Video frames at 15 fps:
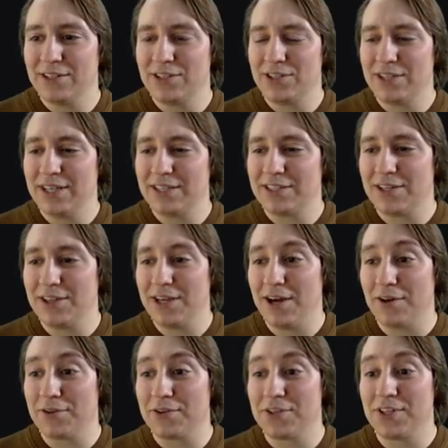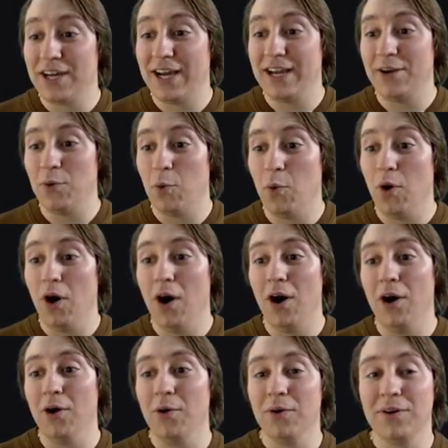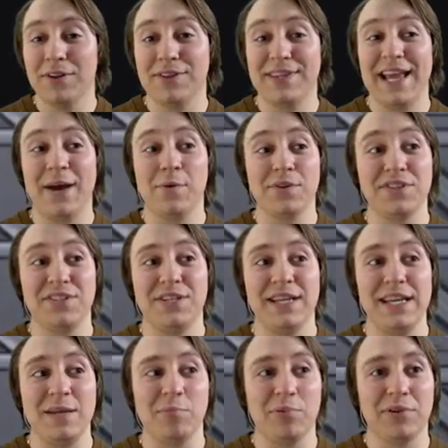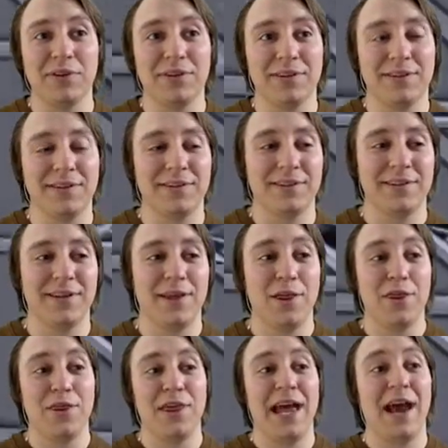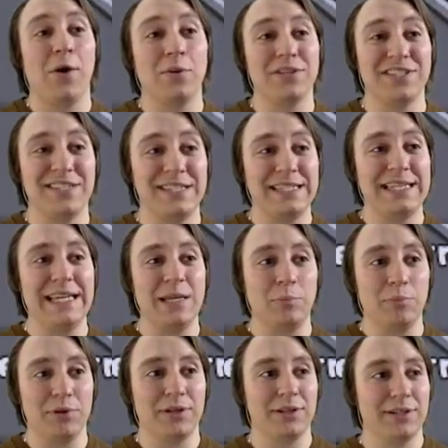to get to the other side? Whoa! That was deep. That was deep.